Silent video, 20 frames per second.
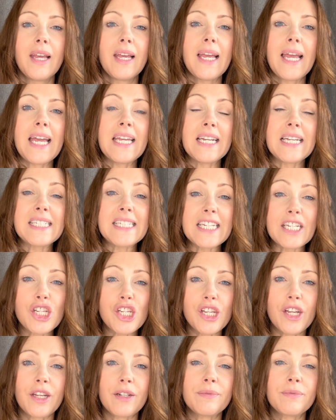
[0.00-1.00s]
In
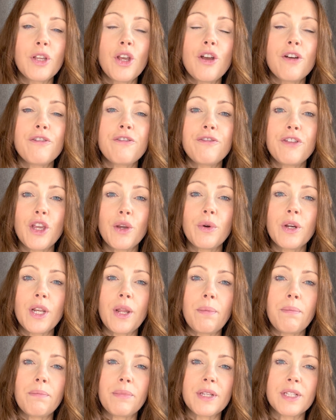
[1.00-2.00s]
addition, fewer
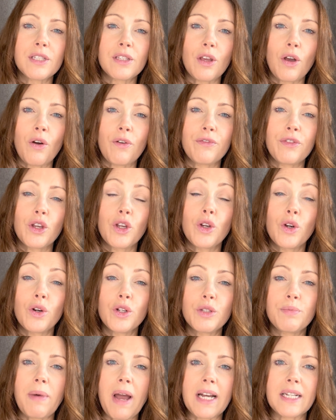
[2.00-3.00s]
numbers of the
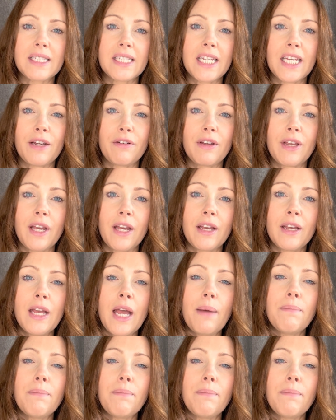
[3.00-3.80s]
good bacteria